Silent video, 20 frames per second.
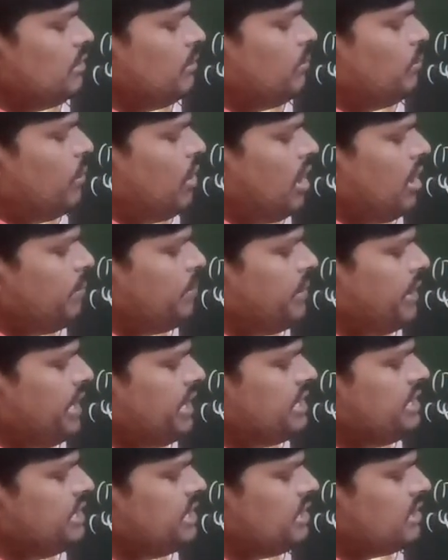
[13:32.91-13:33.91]
Bond
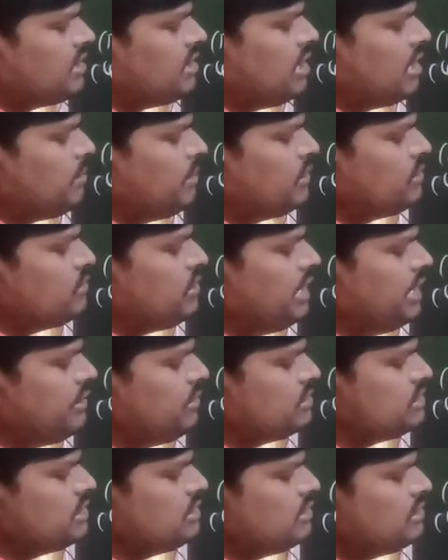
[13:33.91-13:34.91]
break here, carbon to
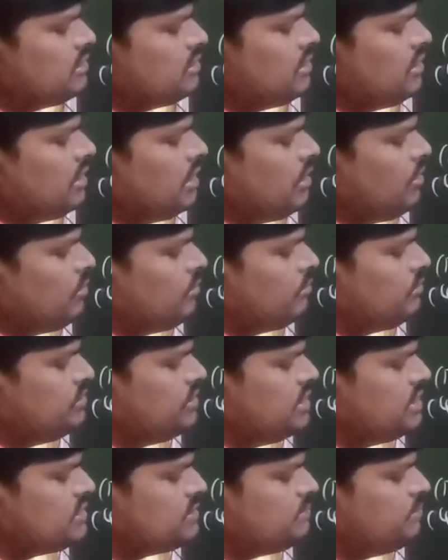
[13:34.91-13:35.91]
hydrogen. Now
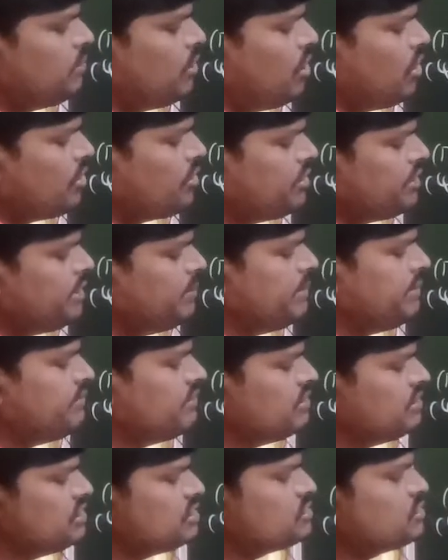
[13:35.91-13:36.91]
this bond rotate
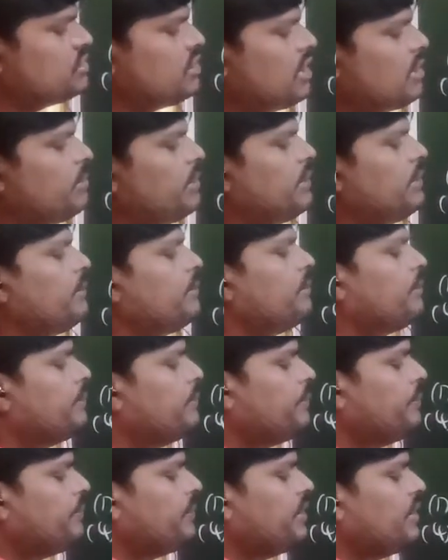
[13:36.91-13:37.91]
between these two
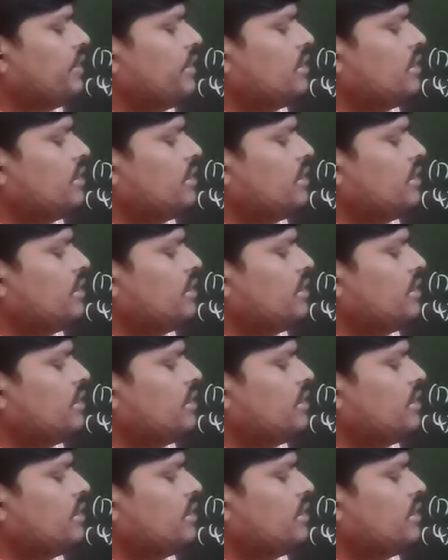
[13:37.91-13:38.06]
carbon.